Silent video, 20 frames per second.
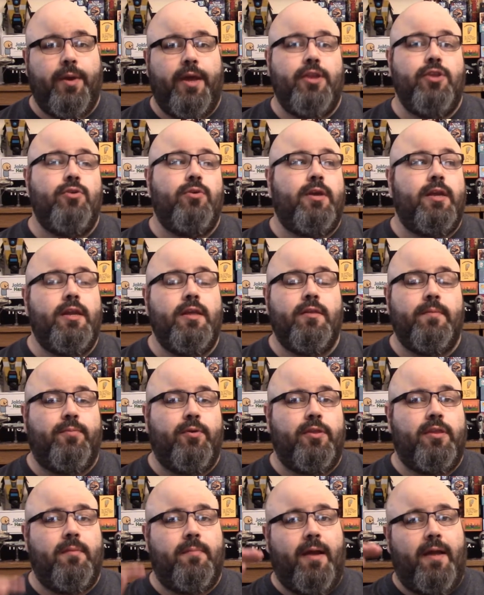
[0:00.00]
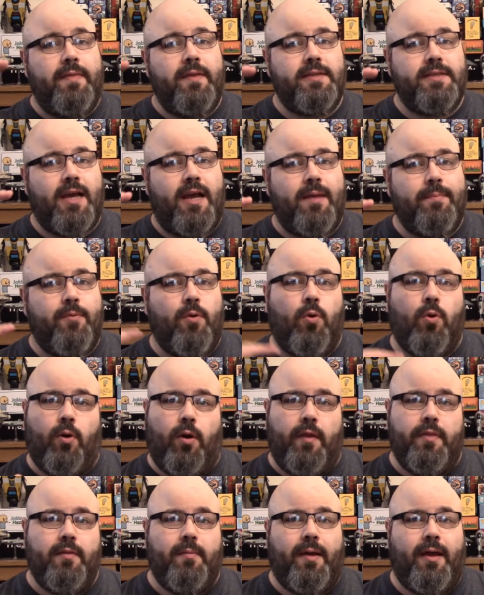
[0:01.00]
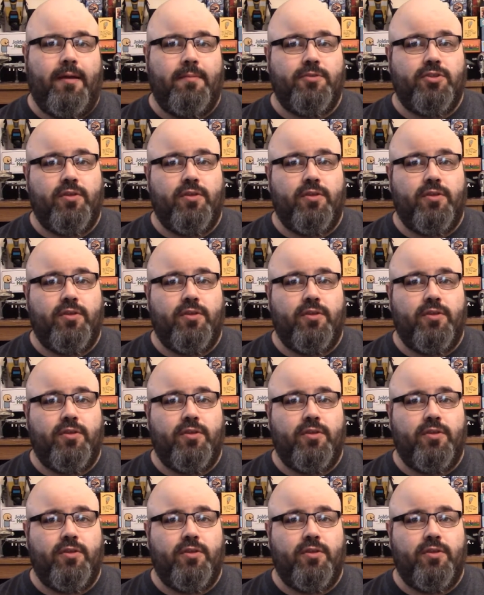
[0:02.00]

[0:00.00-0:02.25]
and you can either put them on the top or on the bottom.